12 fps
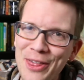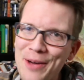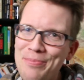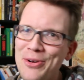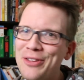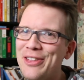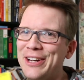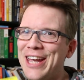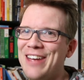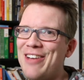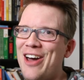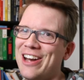with a book that
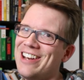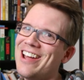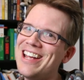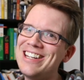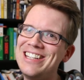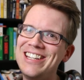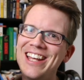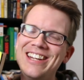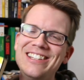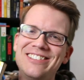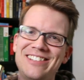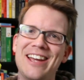came out in
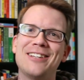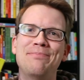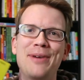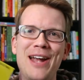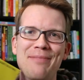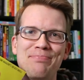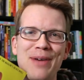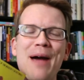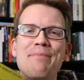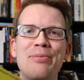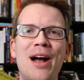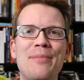1986, but I,
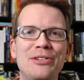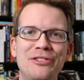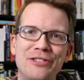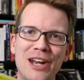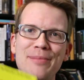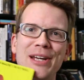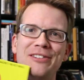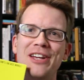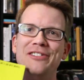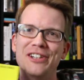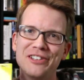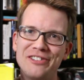I promise it's gonna make sense in